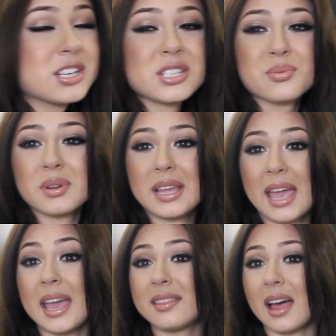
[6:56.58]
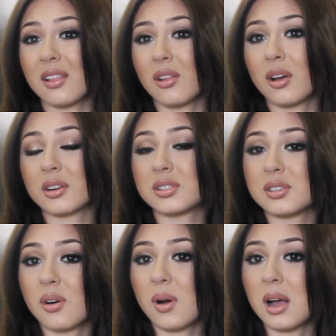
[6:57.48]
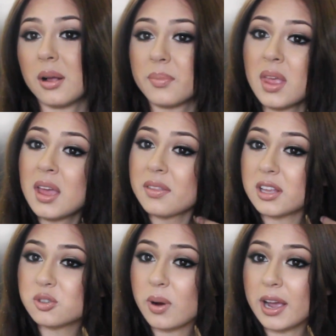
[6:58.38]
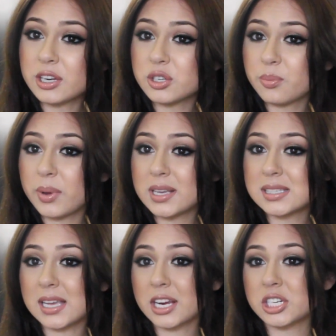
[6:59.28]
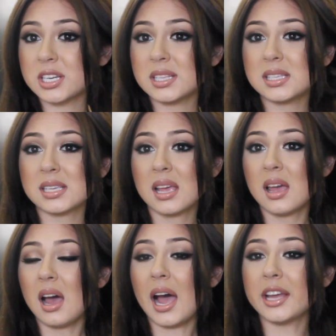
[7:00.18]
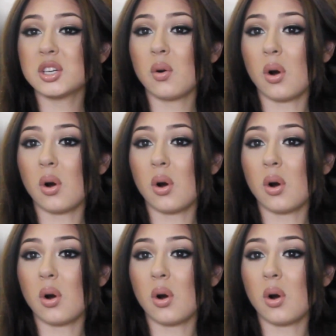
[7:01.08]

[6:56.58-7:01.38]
just really hate that look. So that's why I do big sections. I don't